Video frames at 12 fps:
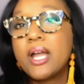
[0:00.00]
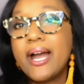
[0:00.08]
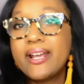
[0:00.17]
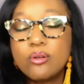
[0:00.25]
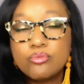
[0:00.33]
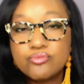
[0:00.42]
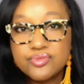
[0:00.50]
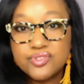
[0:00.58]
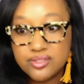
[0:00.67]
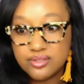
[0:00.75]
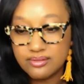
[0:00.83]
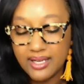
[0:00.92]
I don't,
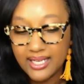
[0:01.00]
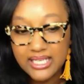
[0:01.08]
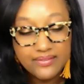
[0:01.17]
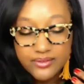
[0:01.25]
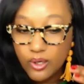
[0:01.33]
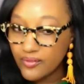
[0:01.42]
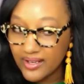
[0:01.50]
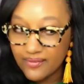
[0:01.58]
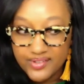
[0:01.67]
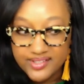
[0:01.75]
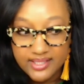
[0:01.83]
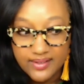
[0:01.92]
even though if
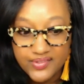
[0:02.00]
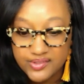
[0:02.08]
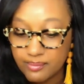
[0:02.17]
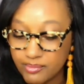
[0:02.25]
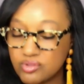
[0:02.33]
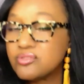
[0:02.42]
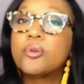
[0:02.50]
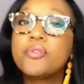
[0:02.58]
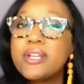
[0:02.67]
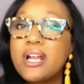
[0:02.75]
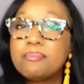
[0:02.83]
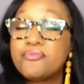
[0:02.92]
it's a musical
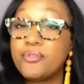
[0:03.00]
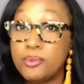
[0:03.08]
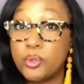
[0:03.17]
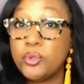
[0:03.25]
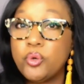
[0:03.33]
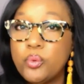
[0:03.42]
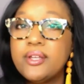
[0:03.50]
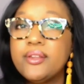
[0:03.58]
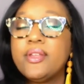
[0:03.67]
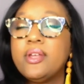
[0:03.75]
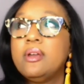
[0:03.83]
that I'm familiar with,